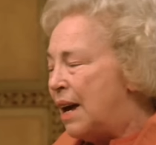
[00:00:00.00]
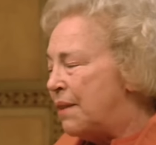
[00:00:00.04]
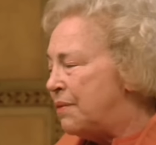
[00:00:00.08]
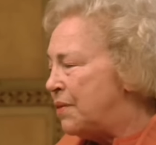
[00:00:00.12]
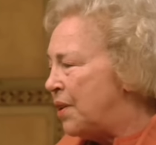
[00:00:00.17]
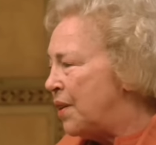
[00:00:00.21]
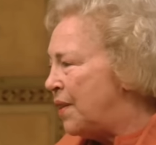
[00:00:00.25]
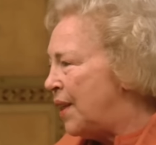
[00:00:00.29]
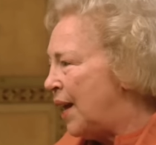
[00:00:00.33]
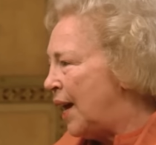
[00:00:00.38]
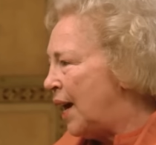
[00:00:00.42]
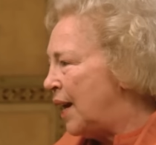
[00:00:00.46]

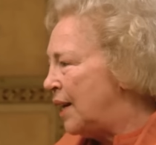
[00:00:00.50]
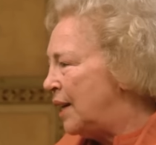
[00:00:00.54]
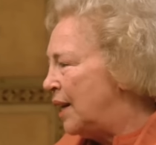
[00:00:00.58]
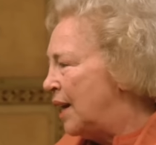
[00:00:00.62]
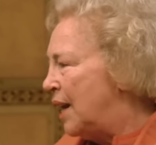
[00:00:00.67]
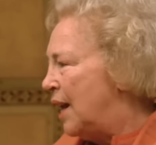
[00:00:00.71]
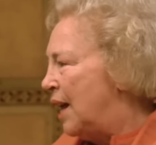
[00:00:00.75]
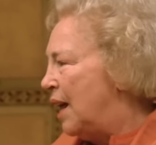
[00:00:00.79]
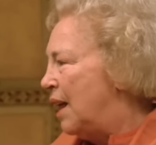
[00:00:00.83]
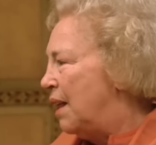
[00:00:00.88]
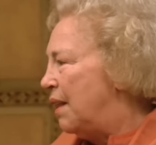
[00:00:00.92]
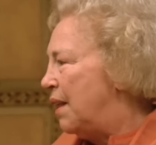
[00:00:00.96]
after that,
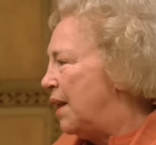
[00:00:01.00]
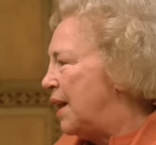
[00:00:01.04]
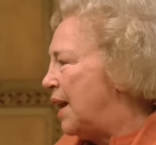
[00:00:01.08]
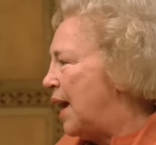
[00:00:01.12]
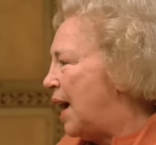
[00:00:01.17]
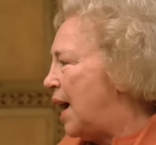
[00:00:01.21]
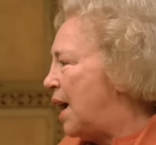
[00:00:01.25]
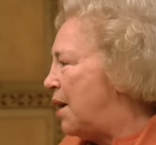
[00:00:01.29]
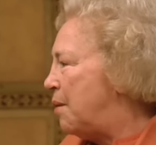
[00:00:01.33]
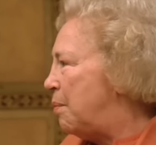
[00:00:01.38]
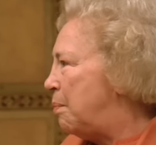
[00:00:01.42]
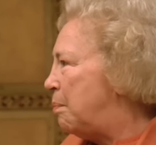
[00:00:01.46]
then
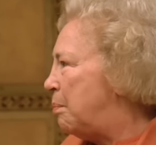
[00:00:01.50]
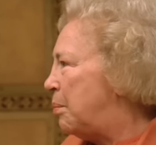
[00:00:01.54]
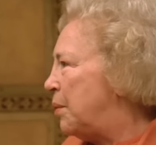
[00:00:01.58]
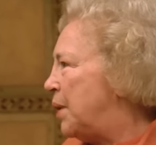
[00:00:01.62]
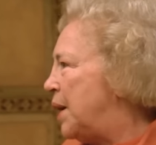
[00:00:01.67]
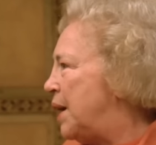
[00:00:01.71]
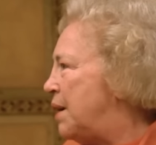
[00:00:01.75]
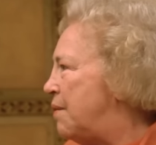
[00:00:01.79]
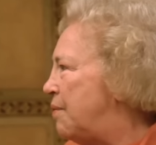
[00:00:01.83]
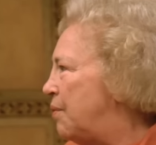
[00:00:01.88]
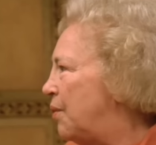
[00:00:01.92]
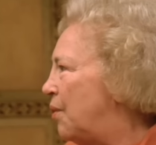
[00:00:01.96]
I
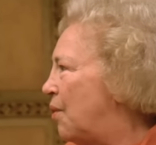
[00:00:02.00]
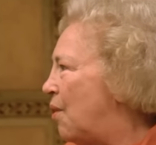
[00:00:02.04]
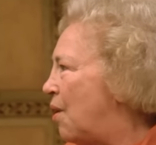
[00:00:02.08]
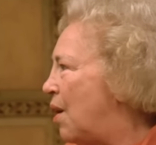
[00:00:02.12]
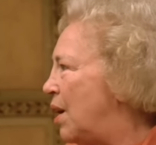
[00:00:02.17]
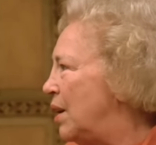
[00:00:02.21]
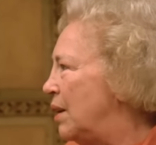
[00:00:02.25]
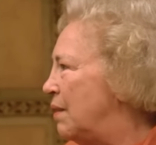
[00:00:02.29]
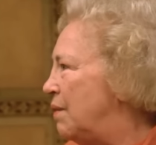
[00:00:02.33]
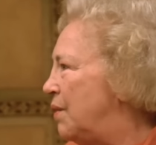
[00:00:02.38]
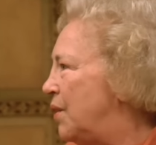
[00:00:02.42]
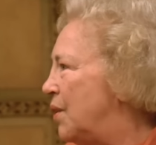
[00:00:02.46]
pray for
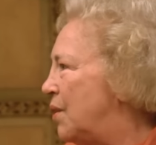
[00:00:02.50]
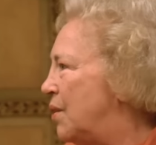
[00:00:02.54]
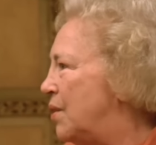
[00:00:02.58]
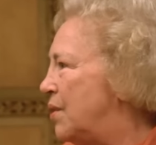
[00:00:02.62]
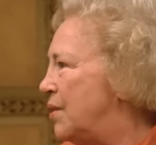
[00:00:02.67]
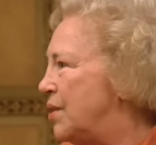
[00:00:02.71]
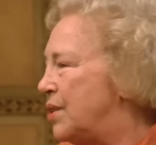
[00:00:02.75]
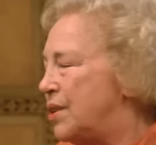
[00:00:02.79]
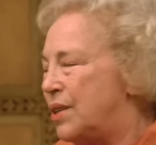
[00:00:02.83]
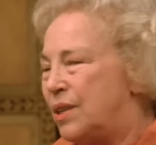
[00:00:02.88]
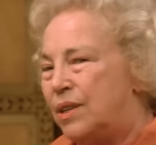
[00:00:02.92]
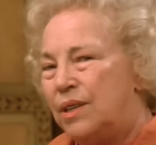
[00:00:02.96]
all of
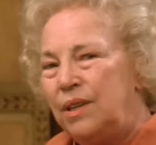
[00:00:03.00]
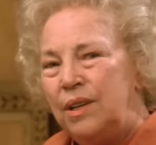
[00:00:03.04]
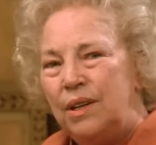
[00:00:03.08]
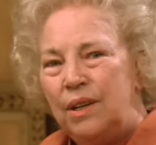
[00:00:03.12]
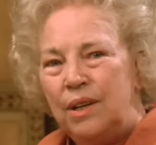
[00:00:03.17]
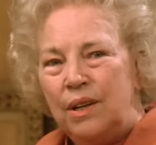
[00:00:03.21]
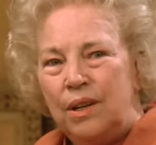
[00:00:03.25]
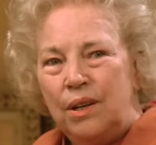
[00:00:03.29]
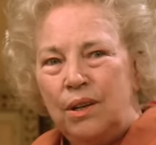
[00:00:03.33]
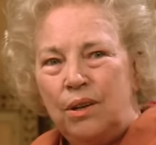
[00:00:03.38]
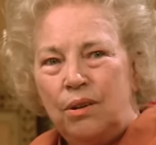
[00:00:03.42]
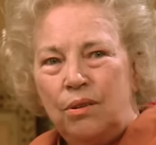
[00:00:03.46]
those
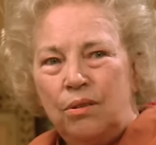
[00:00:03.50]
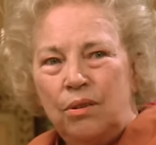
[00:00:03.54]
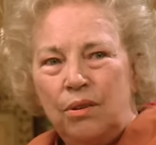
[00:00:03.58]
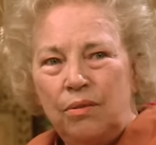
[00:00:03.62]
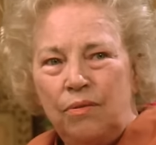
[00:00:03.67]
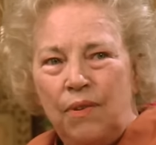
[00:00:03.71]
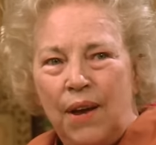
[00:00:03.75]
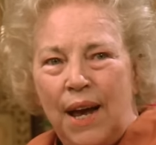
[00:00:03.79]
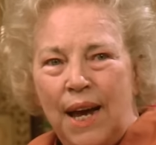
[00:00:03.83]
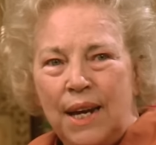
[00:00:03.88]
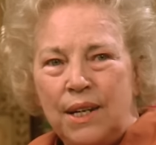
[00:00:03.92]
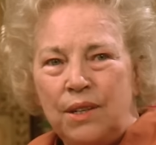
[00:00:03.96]
who
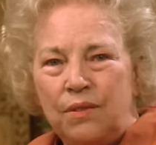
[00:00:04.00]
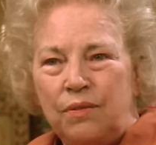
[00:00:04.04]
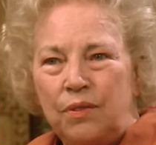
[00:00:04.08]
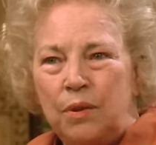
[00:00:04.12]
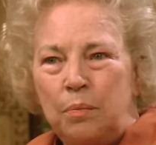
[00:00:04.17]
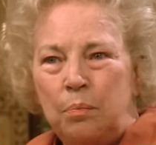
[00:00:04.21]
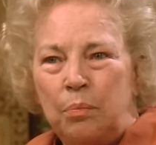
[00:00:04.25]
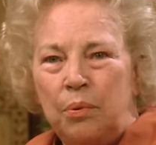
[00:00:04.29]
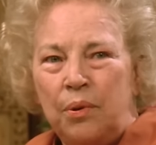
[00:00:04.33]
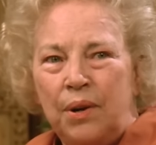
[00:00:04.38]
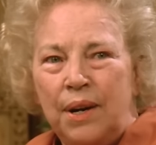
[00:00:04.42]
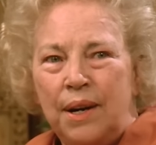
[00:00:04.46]
have asked
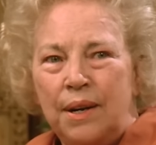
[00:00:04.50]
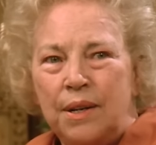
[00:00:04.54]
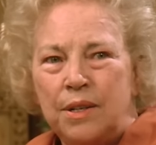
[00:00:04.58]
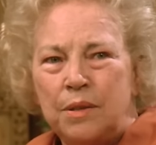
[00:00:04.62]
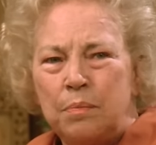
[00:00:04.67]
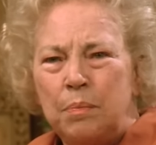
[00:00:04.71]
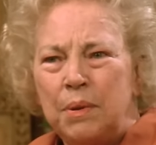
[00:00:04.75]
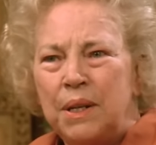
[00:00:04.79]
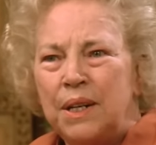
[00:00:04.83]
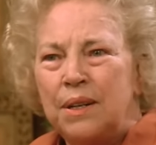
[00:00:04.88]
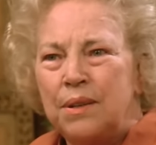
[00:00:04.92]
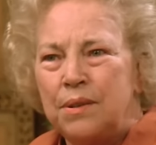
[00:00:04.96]
for
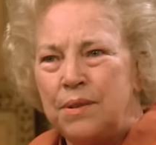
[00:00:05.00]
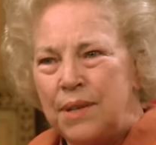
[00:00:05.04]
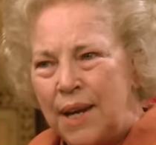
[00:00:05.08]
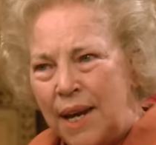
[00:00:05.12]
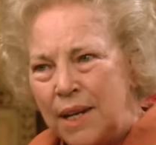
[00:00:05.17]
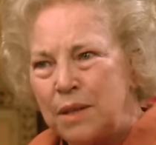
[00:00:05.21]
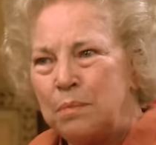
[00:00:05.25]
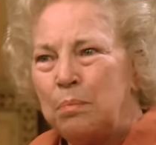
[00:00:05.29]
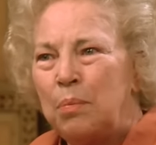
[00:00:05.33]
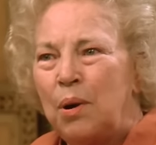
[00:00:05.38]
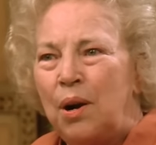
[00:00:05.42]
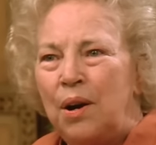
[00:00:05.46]
prayers, because
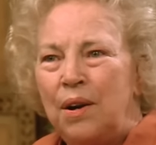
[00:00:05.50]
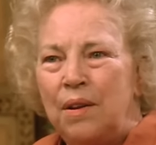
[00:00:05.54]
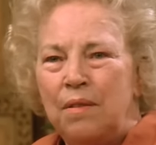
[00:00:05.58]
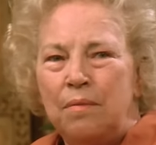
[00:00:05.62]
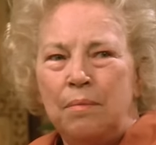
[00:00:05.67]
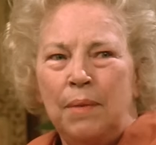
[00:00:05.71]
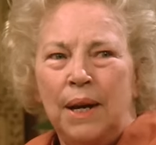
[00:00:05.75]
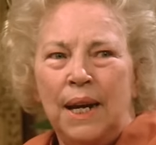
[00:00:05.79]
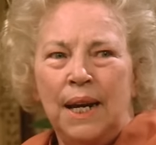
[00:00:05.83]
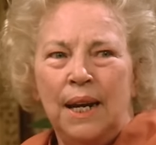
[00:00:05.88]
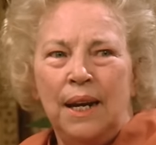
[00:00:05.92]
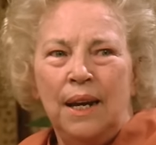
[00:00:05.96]
that's part
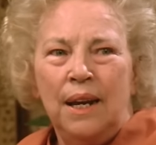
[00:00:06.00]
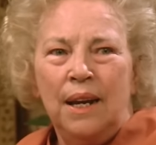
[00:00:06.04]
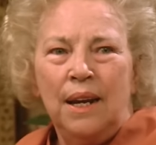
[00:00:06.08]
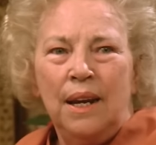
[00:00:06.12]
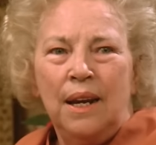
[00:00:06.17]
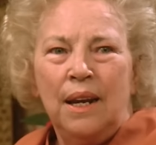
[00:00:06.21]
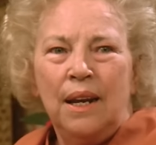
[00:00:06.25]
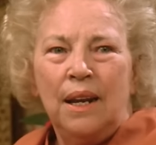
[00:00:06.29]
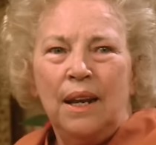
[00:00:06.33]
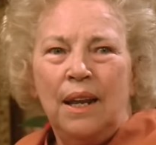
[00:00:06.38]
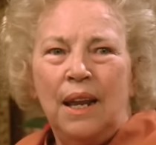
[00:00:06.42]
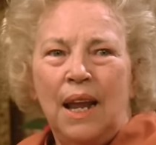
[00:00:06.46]
of my
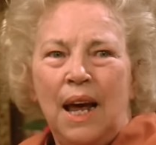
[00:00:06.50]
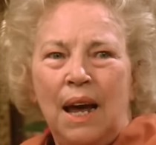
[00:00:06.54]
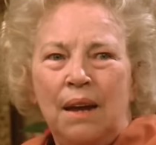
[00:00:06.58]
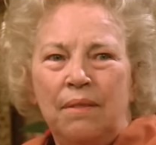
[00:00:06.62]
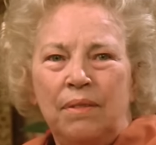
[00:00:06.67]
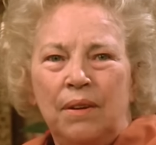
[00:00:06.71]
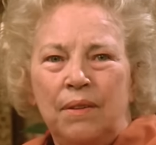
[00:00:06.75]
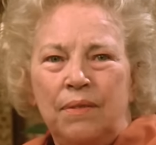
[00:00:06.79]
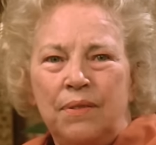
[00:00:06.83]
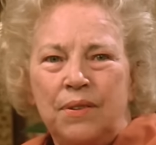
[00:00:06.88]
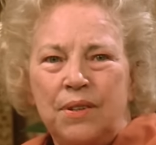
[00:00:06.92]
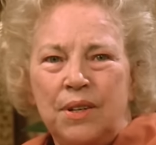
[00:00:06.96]

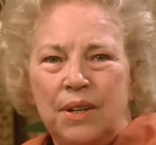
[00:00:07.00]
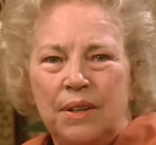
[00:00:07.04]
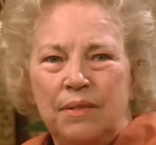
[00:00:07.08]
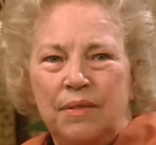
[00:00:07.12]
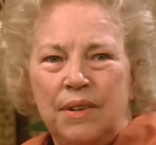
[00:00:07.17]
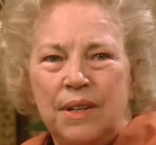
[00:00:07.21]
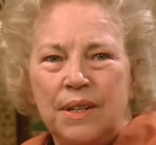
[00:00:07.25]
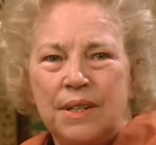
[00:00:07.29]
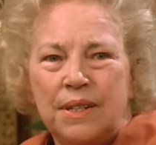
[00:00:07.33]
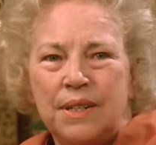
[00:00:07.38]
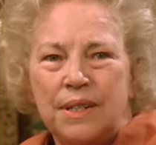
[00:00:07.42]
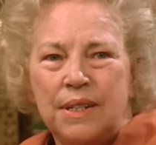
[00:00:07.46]
life of
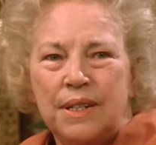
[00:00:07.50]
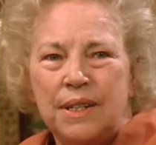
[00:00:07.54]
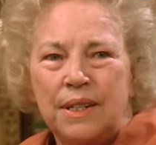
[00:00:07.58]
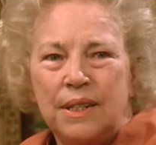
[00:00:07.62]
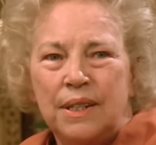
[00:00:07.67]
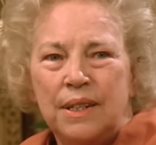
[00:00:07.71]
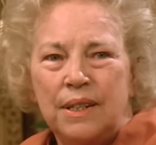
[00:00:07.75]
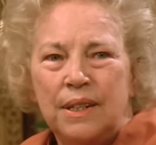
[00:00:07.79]
service.